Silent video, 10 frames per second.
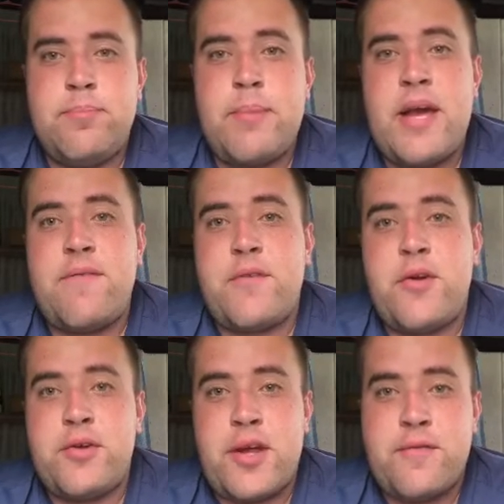Made a
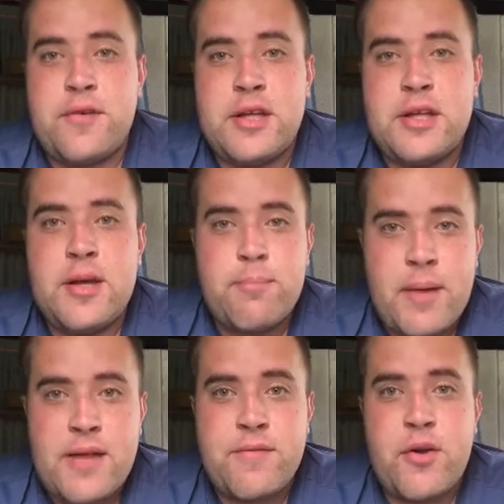very good effort.
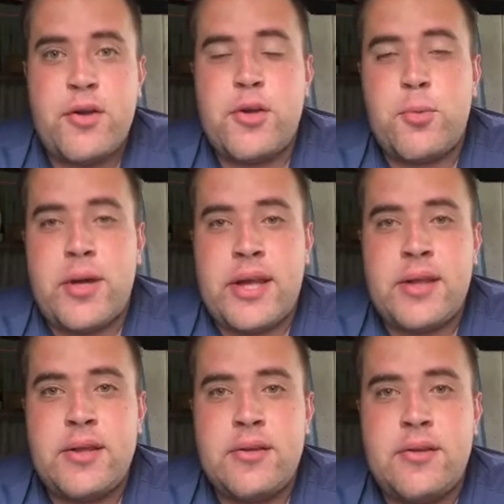Made a very good
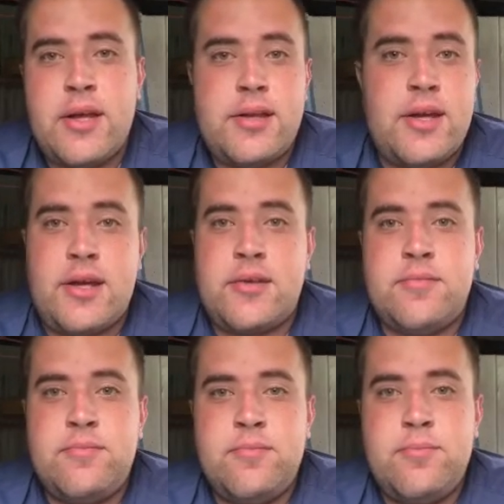win. And yeah,
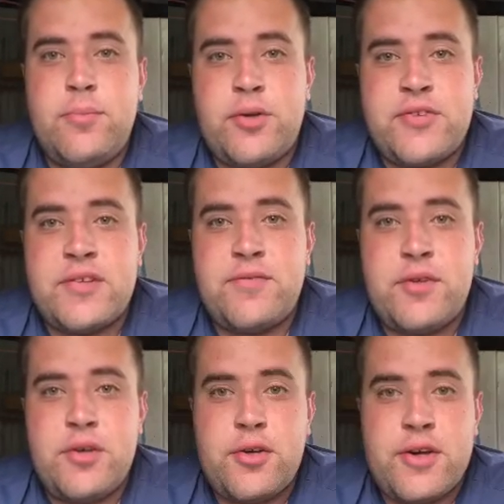well done for
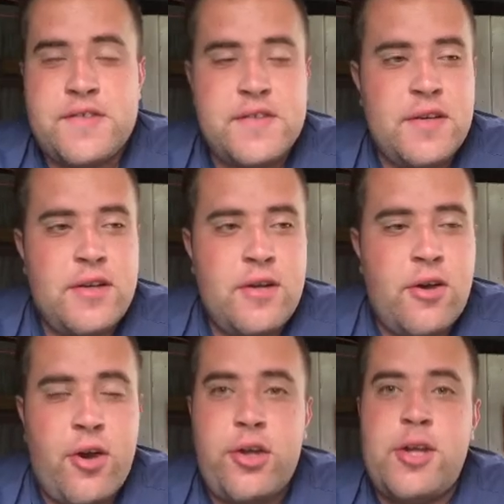you guys.
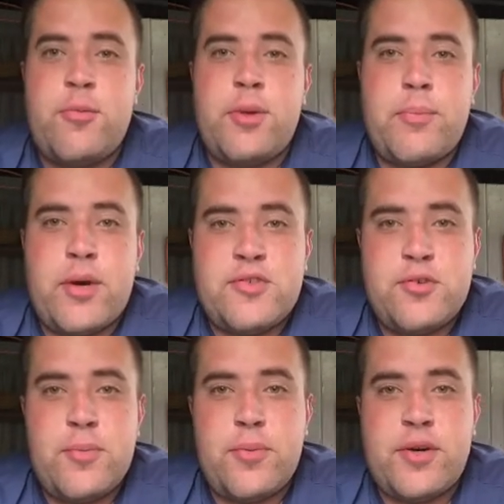Only win by
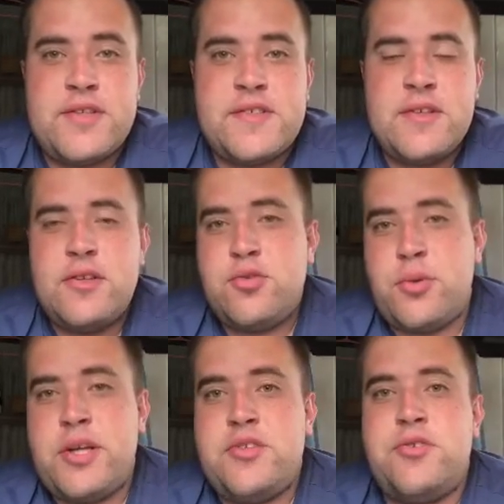2 points,
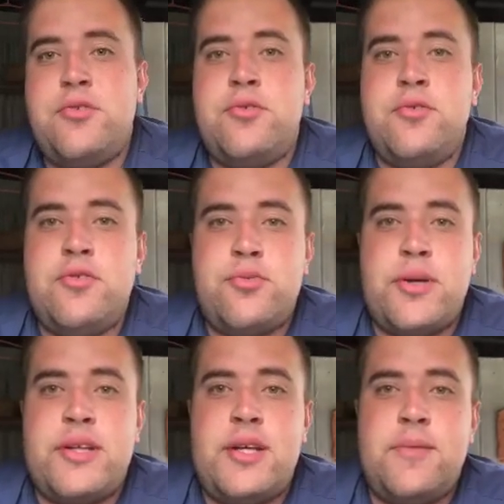
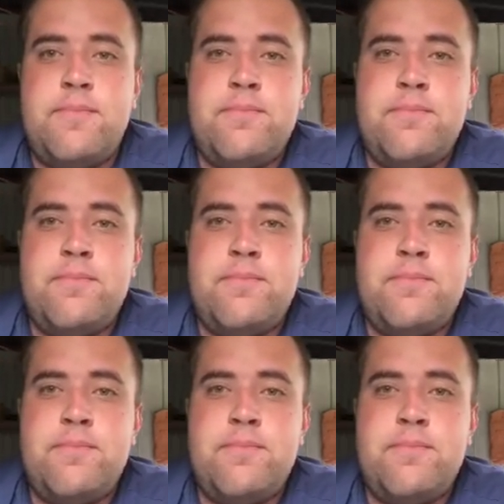22-20.